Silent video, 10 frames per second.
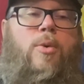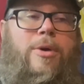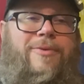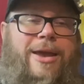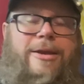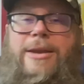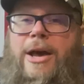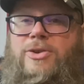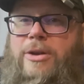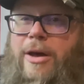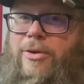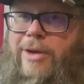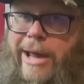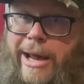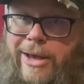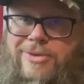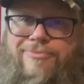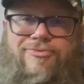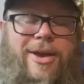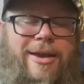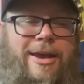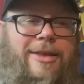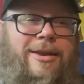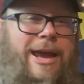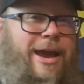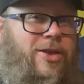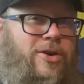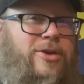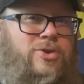We've got a dozen other guys in the calendar.